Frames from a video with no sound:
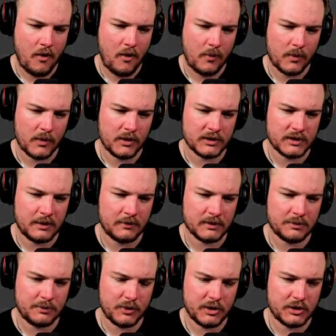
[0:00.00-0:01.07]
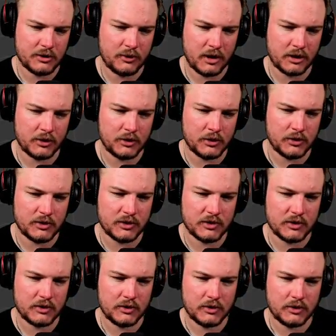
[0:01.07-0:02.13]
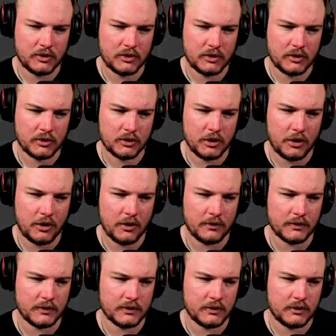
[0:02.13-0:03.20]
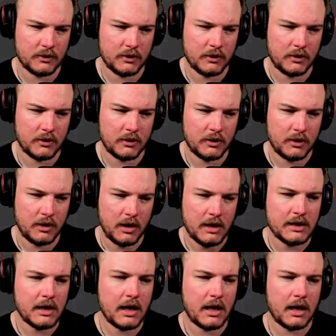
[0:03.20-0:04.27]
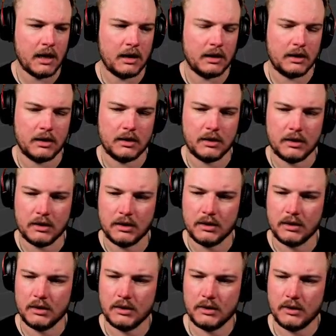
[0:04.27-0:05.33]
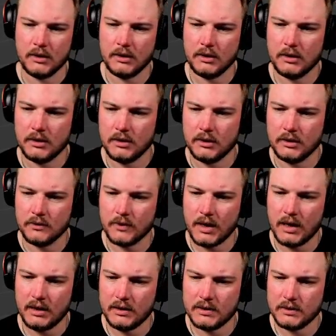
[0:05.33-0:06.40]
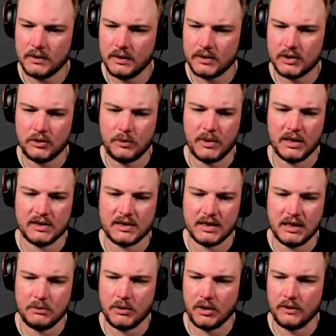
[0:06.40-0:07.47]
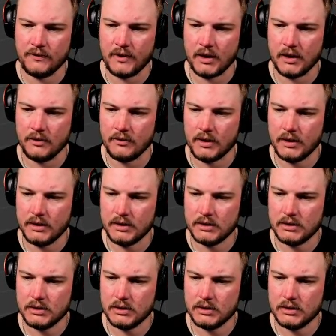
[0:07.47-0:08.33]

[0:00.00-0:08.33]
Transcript: Because I was pretty sure I could use curves. Yeah. Right? There should be a skin modifier, right?